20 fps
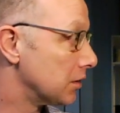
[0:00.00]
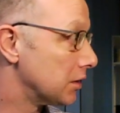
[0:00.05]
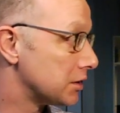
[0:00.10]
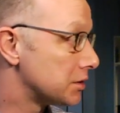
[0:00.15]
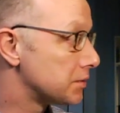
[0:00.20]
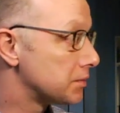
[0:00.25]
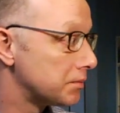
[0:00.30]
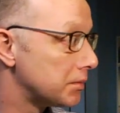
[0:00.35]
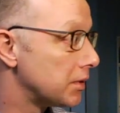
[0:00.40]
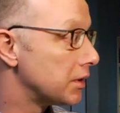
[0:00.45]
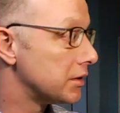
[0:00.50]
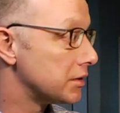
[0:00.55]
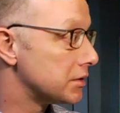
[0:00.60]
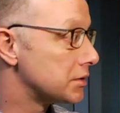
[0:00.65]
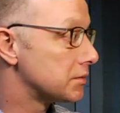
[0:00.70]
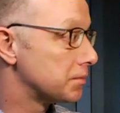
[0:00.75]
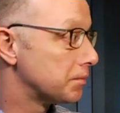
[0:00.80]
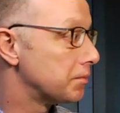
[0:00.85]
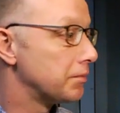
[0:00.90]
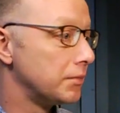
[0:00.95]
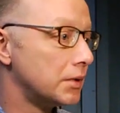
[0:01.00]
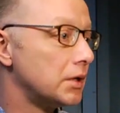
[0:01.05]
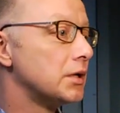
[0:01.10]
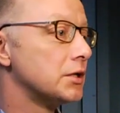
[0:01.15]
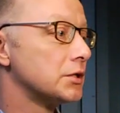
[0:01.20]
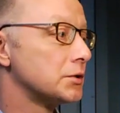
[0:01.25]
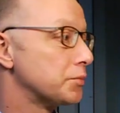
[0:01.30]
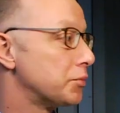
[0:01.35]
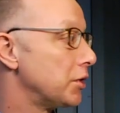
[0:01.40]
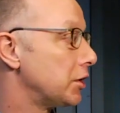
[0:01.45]
is
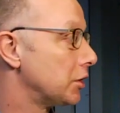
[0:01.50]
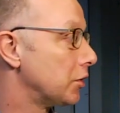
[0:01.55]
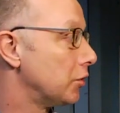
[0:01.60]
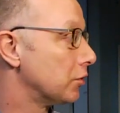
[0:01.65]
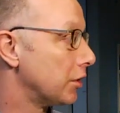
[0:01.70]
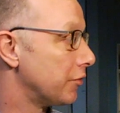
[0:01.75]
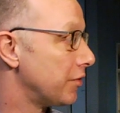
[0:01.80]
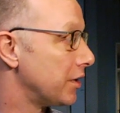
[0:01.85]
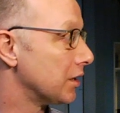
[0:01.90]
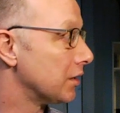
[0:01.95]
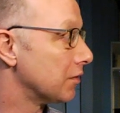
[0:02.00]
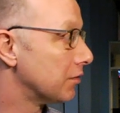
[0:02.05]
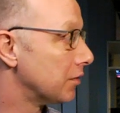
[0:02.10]
pretty good already.